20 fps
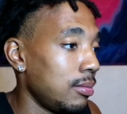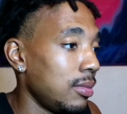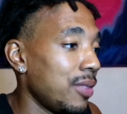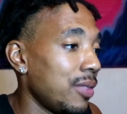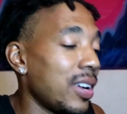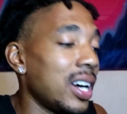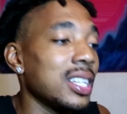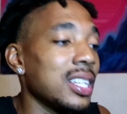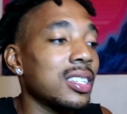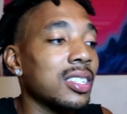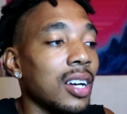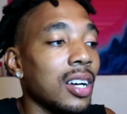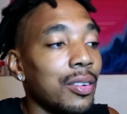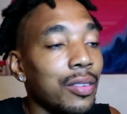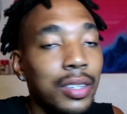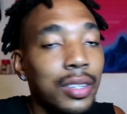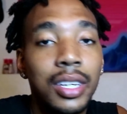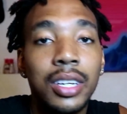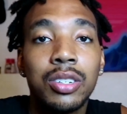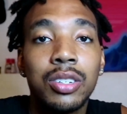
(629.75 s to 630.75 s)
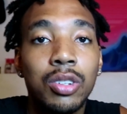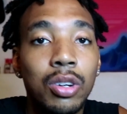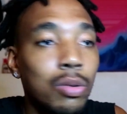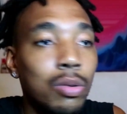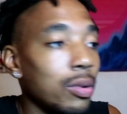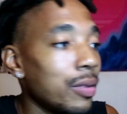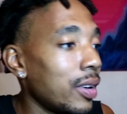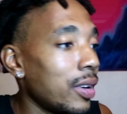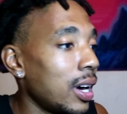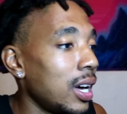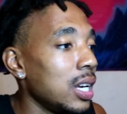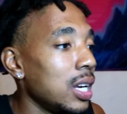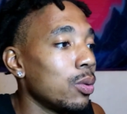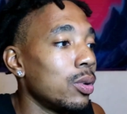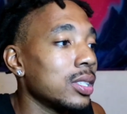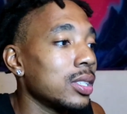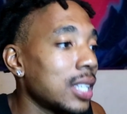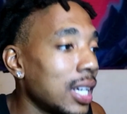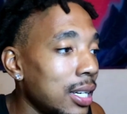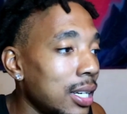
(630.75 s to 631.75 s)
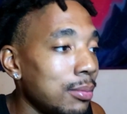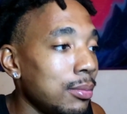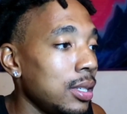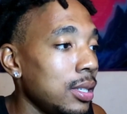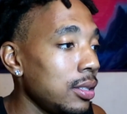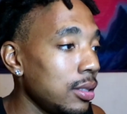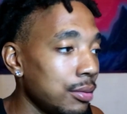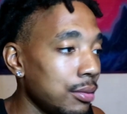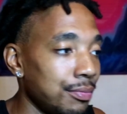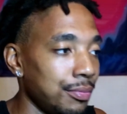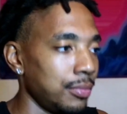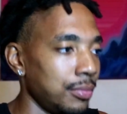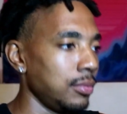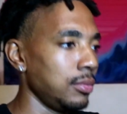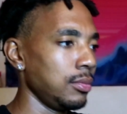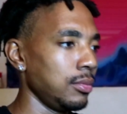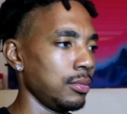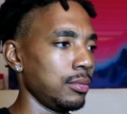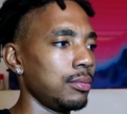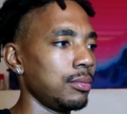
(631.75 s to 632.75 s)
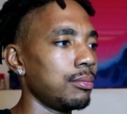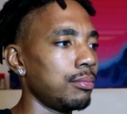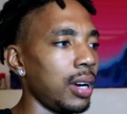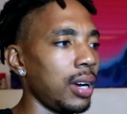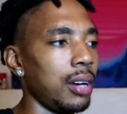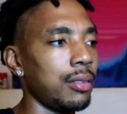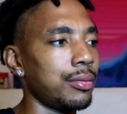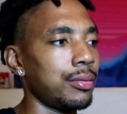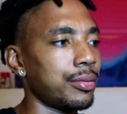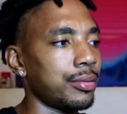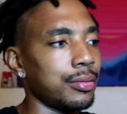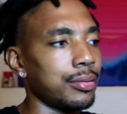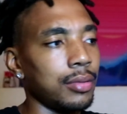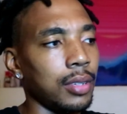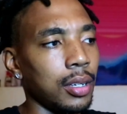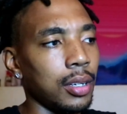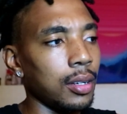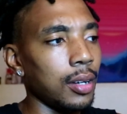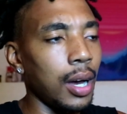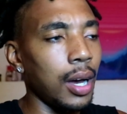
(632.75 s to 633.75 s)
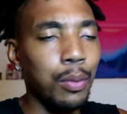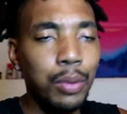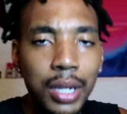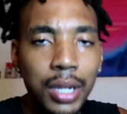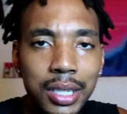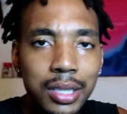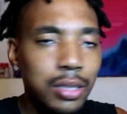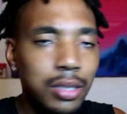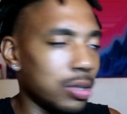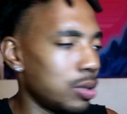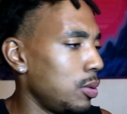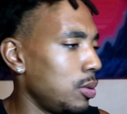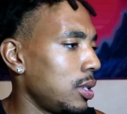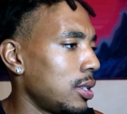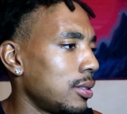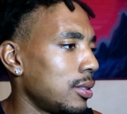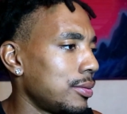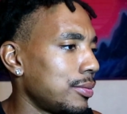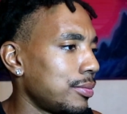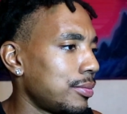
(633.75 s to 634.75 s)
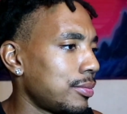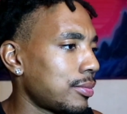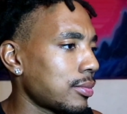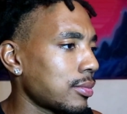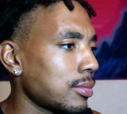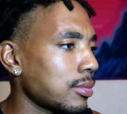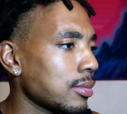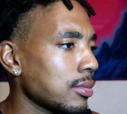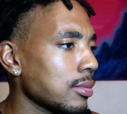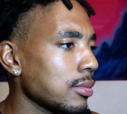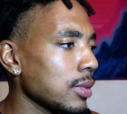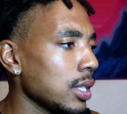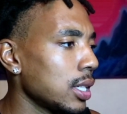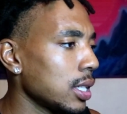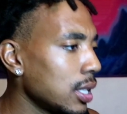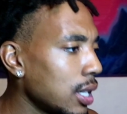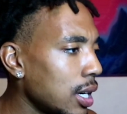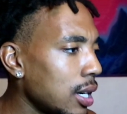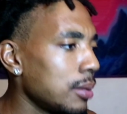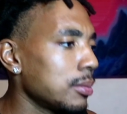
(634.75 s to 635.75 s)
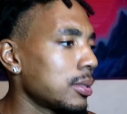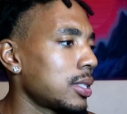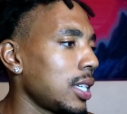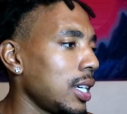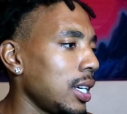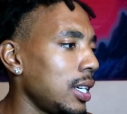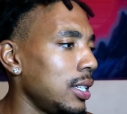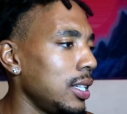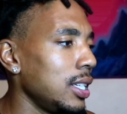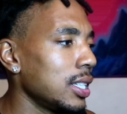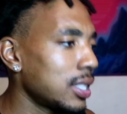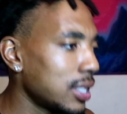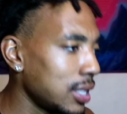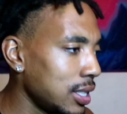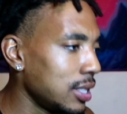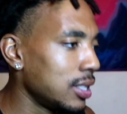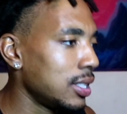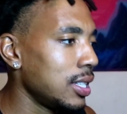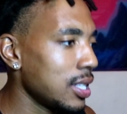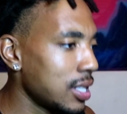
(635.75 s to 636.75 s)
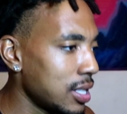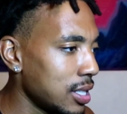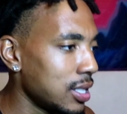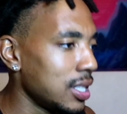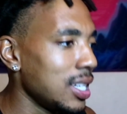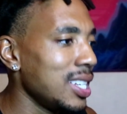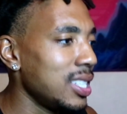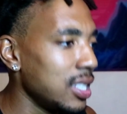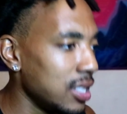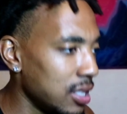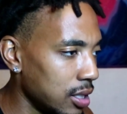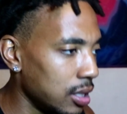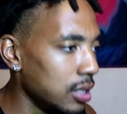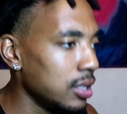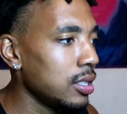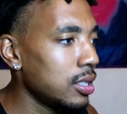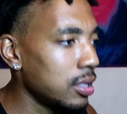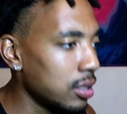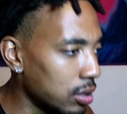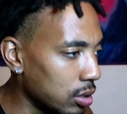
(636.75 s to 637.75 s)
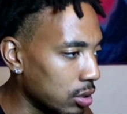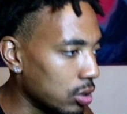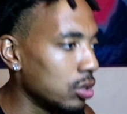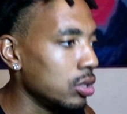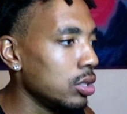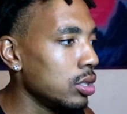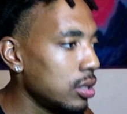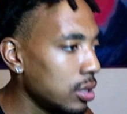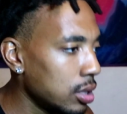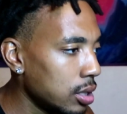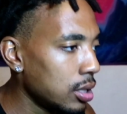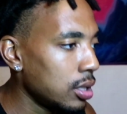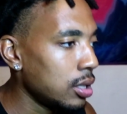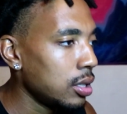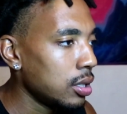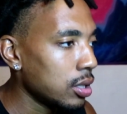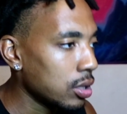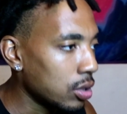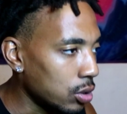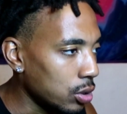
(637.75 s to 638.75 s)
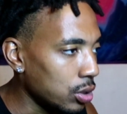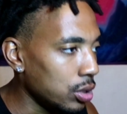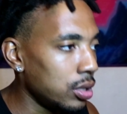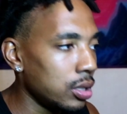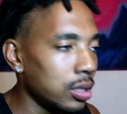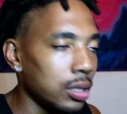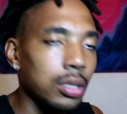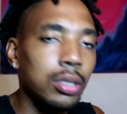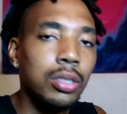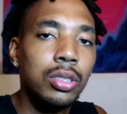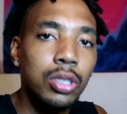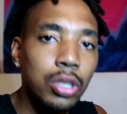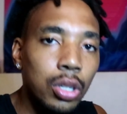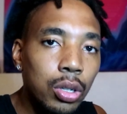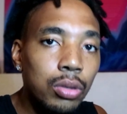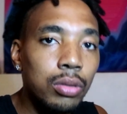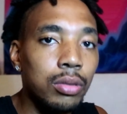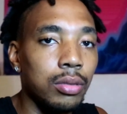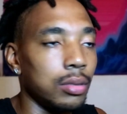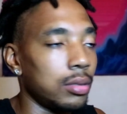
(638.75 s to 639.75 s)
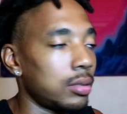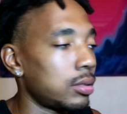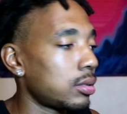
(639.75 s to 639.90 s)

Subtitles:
If I discovered this song without anyone telling me, bruv, I would listen to it. You know what I'm saying? This is a good tune.